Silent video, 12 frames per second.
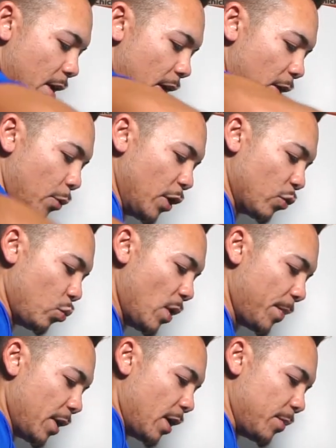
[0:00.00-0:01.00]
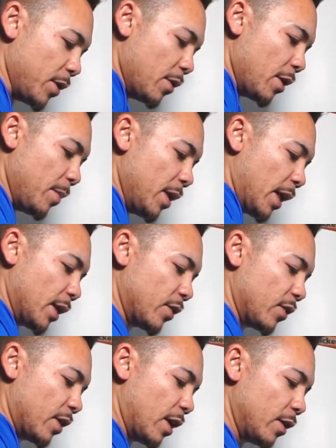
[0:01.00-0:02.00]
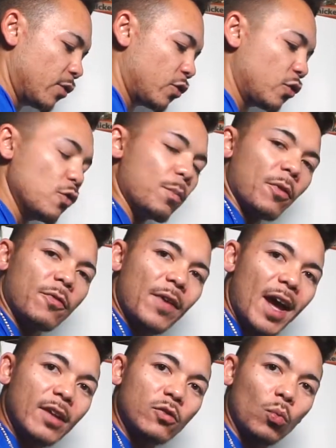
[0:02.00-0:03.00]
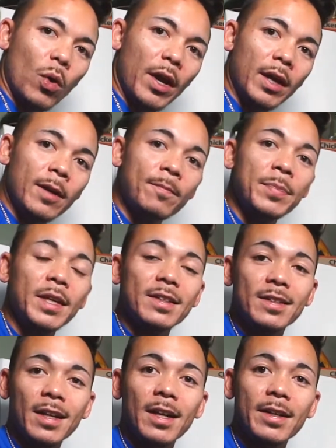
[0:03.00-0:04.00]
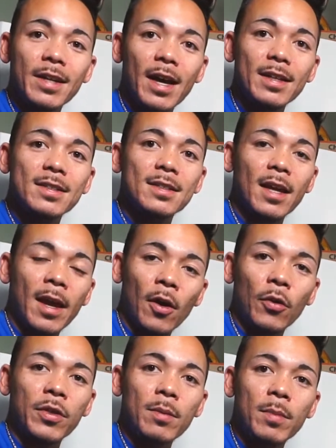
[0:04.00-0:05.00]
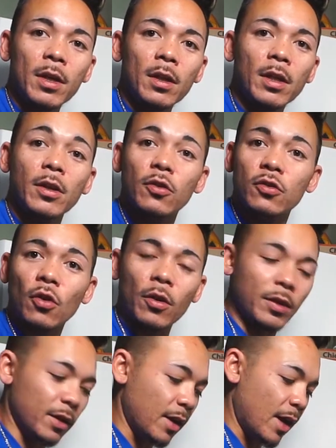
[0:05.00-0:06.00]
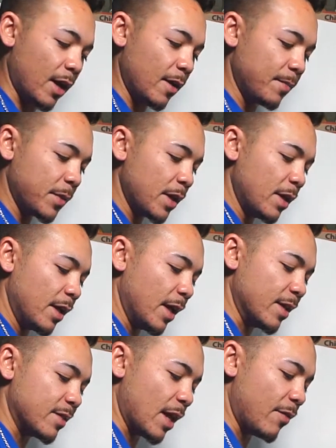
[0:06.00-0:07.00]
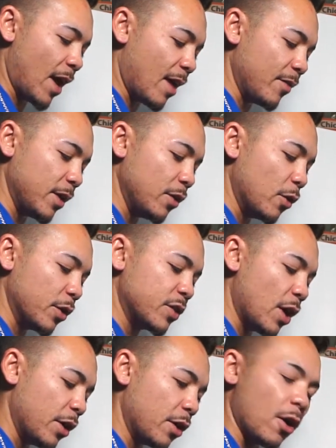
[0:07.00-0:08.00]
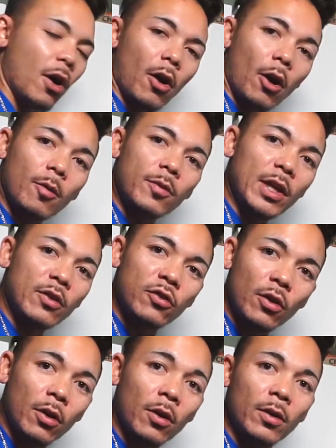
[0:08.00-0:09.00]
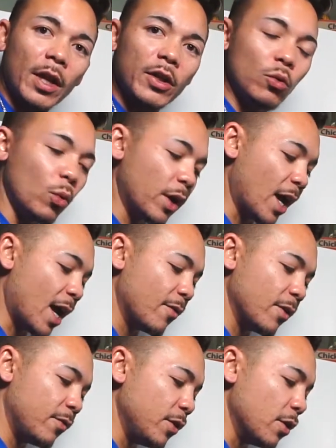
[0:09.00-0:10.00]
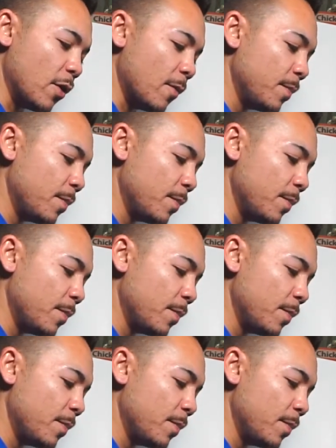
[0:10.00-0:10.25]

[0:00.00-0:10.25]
And we just whip it up, you know what I mean? Like, this is a super fast way to get a nice healthy meal in to start the day instead of having, you know, a ton of carbs and sugar like you would have if, you know,